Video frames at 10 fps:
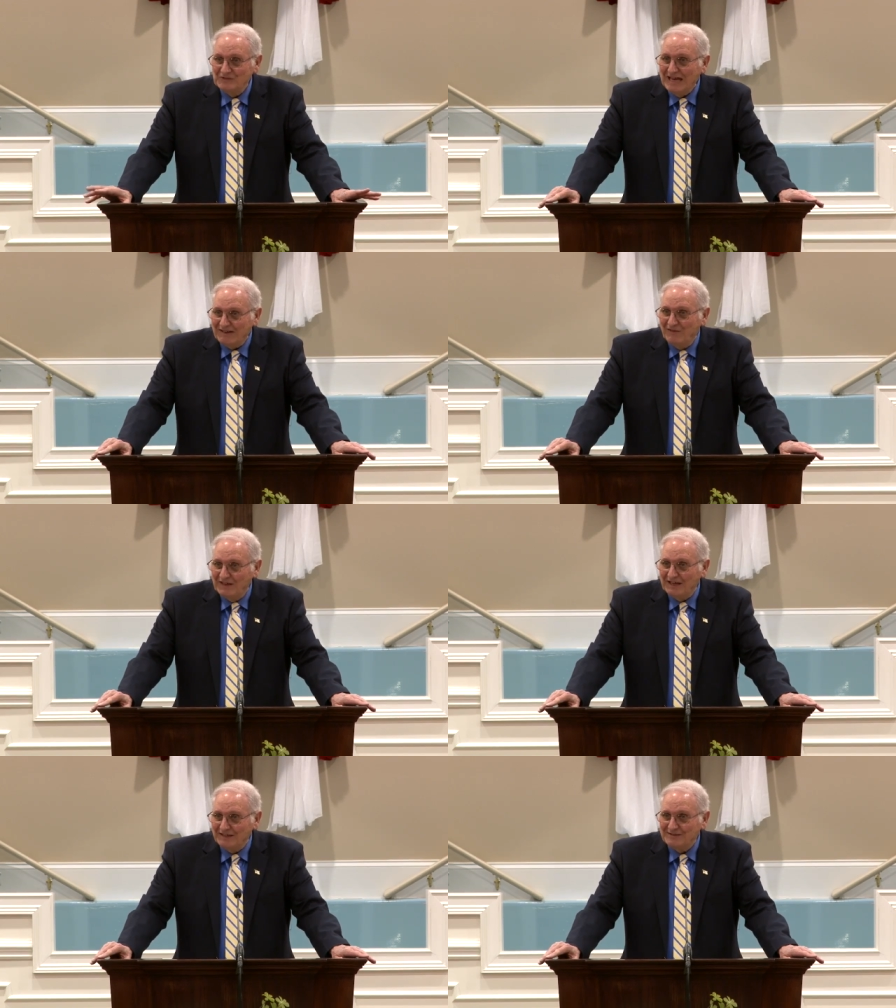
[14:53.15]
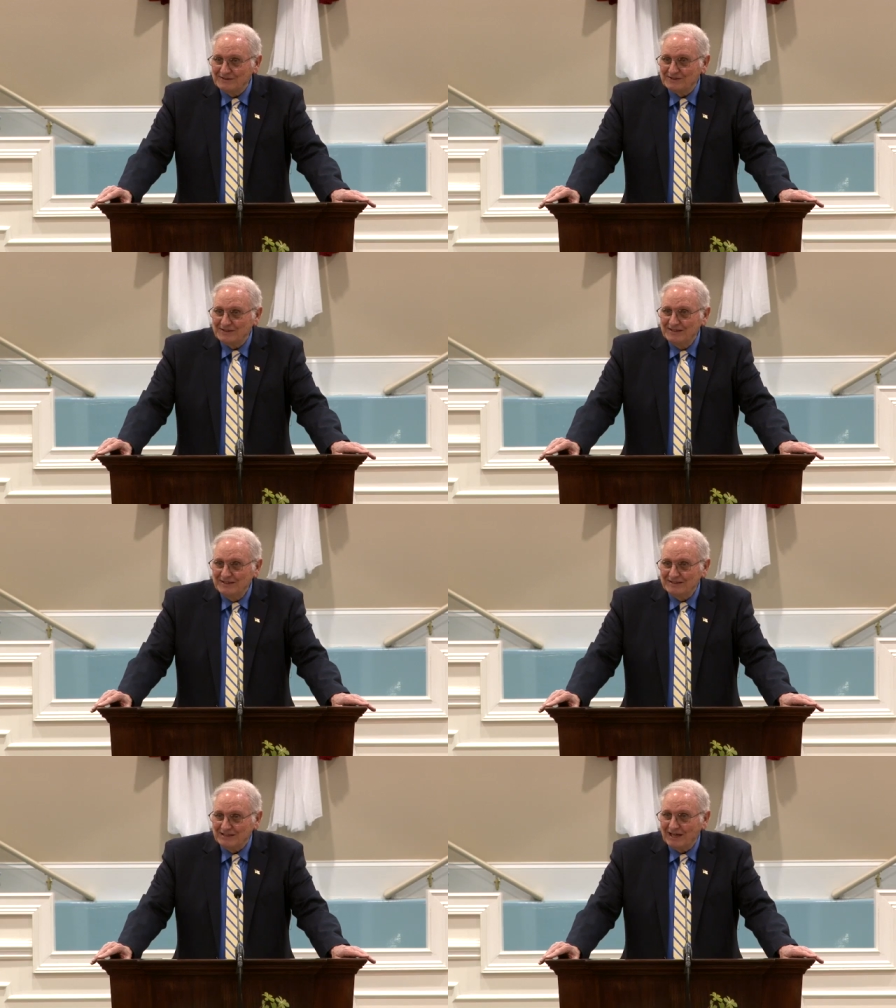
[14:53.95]
dead things.
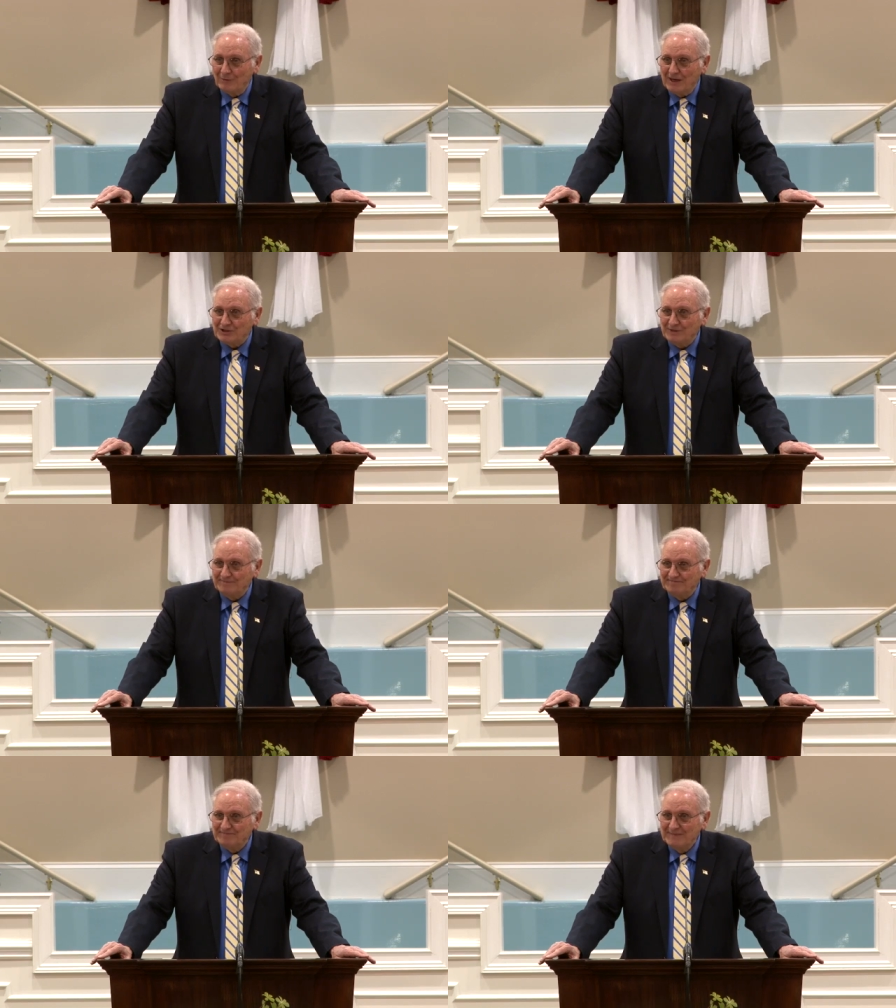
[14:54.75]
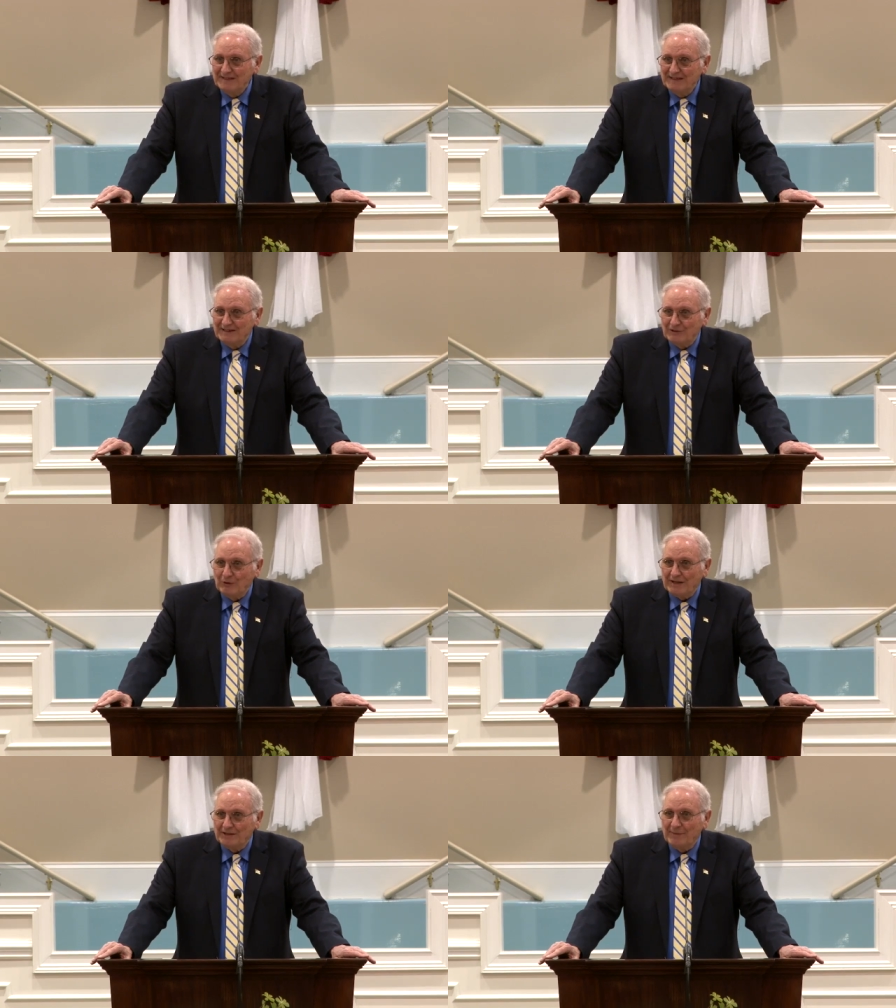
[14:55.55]
You got to watch them.
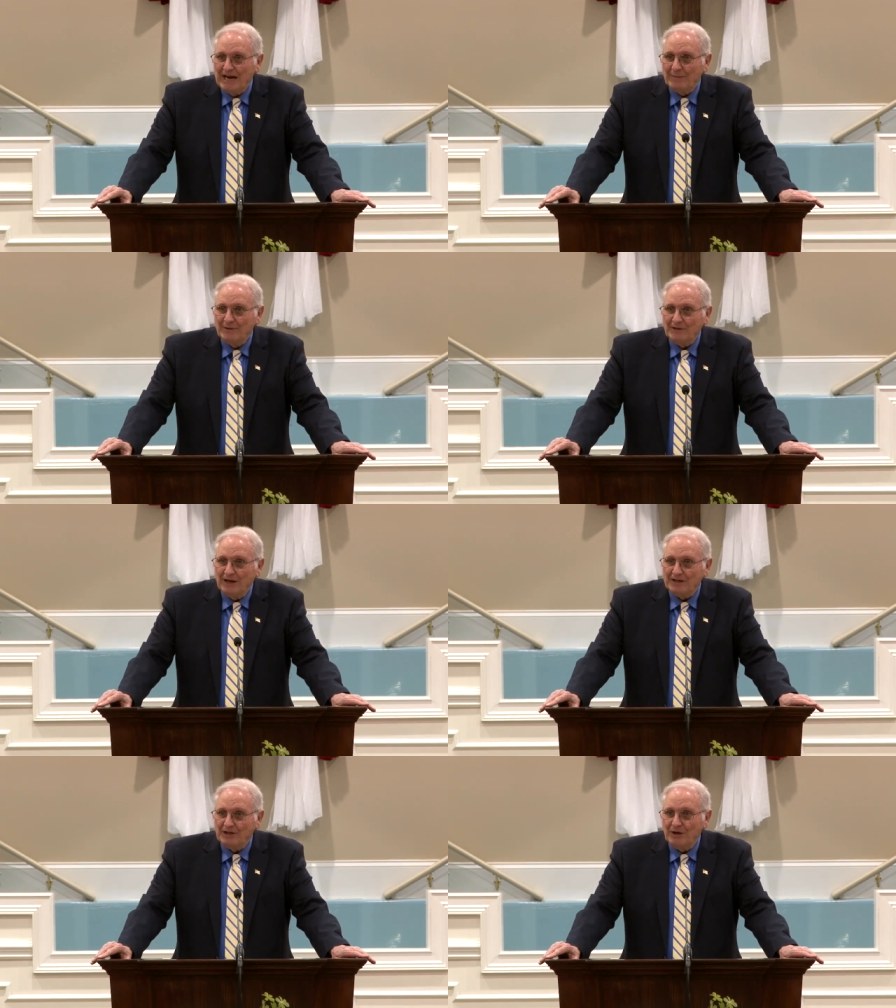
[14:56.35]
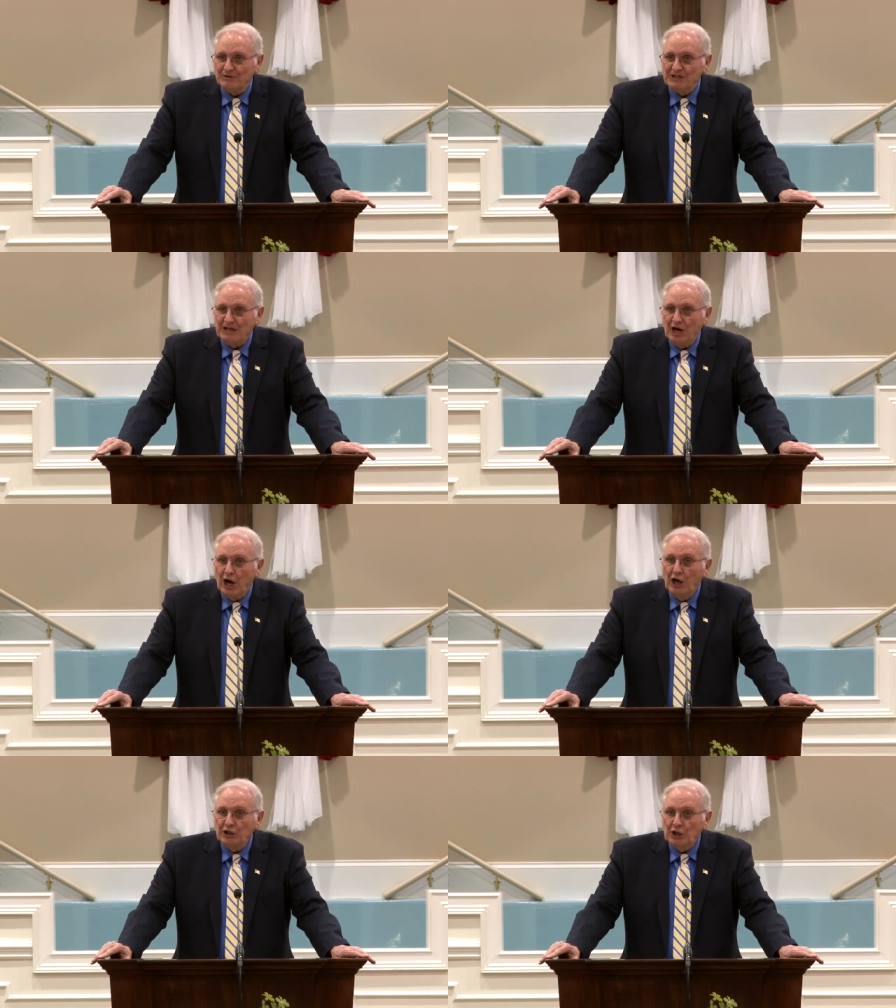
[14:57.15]
Throughout the Bible, God calls it
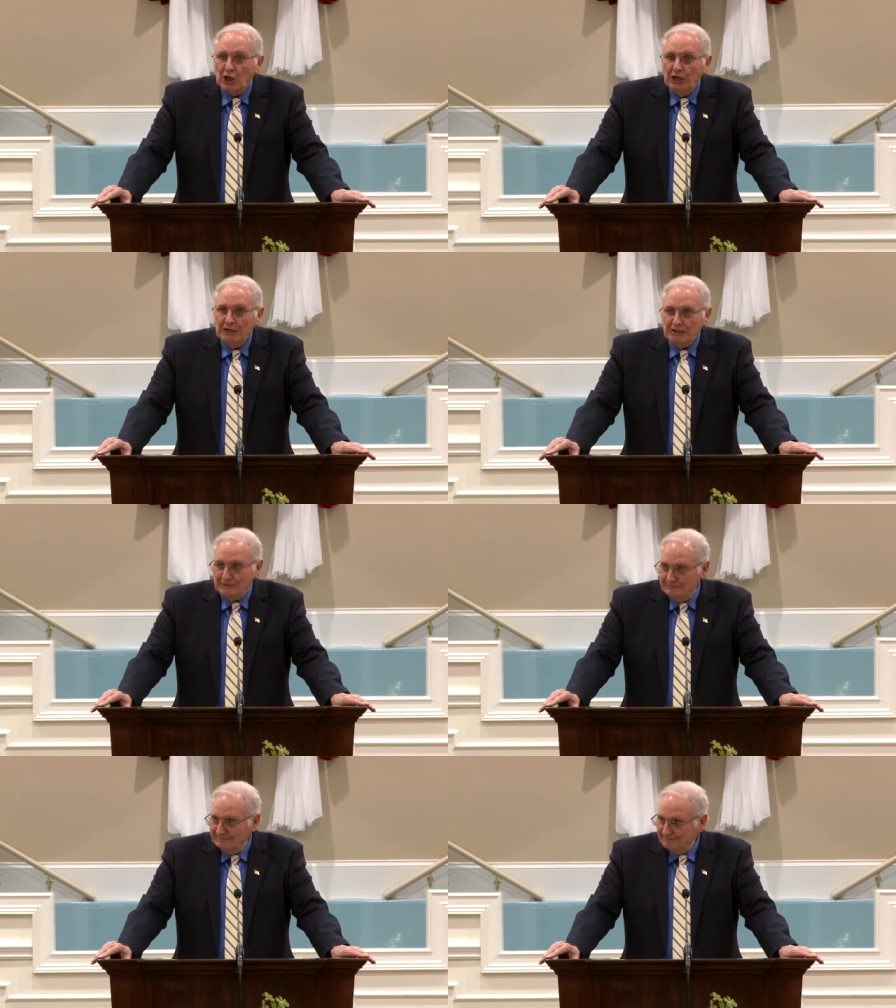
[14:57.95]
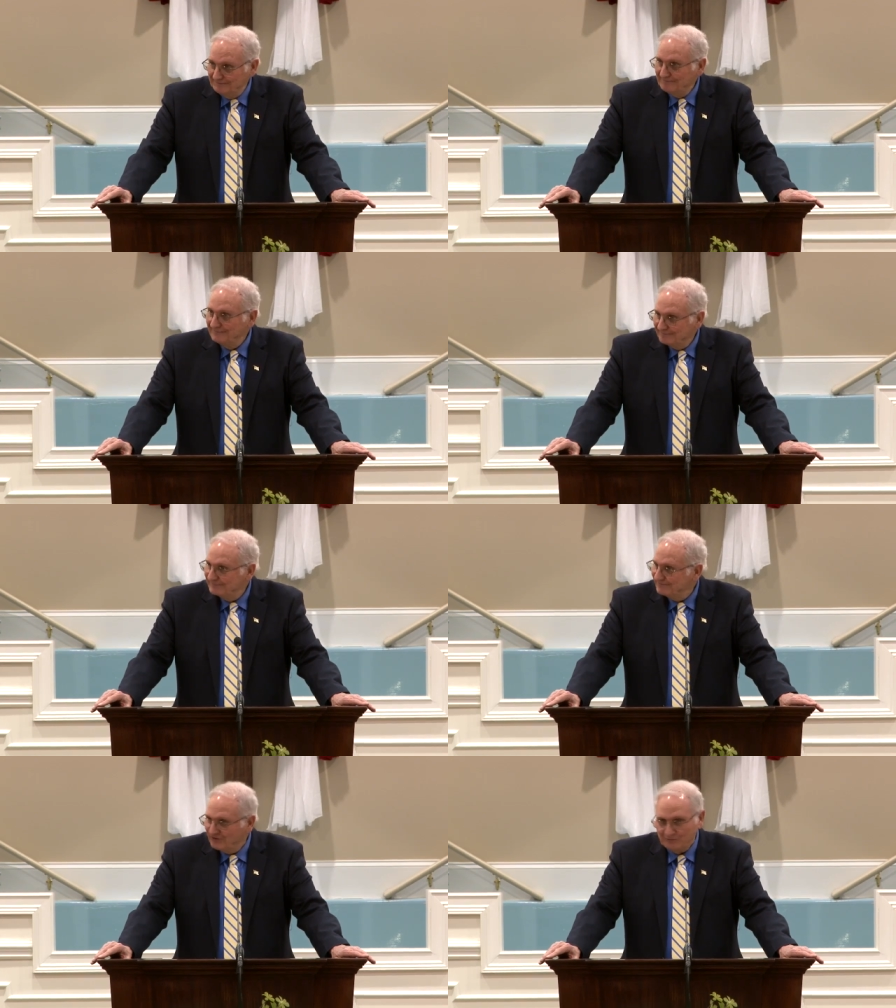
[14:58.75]
unclean
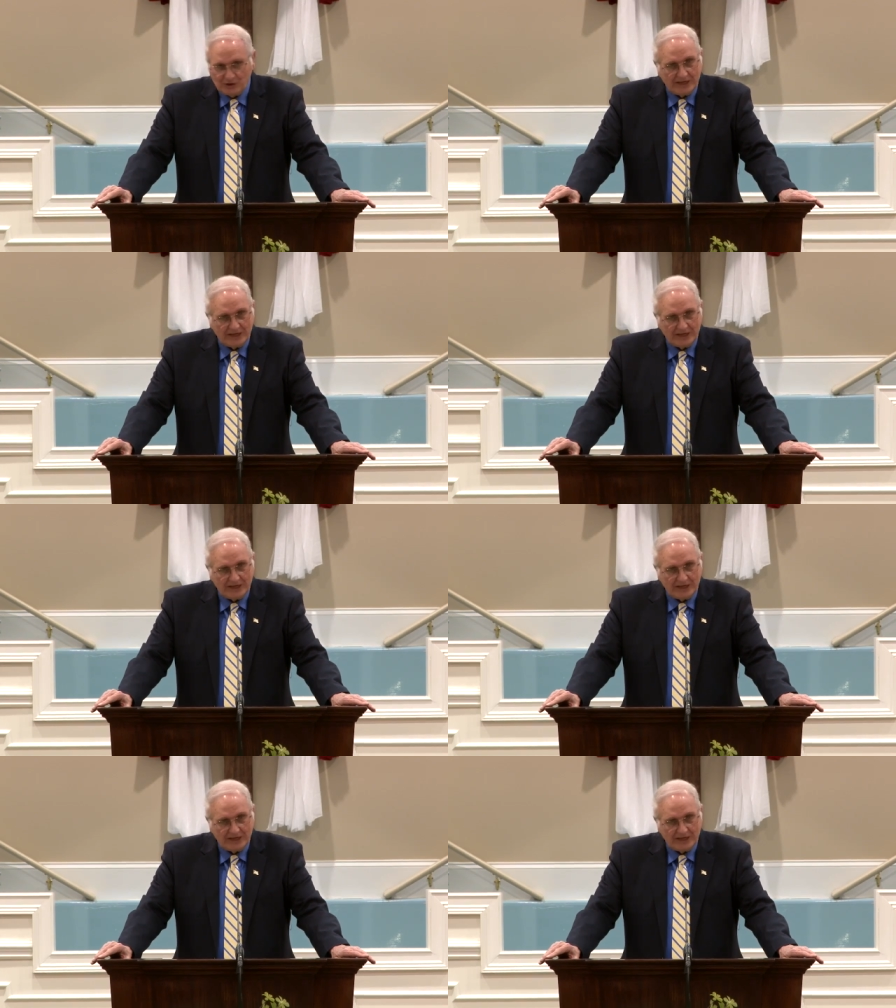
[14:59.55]
from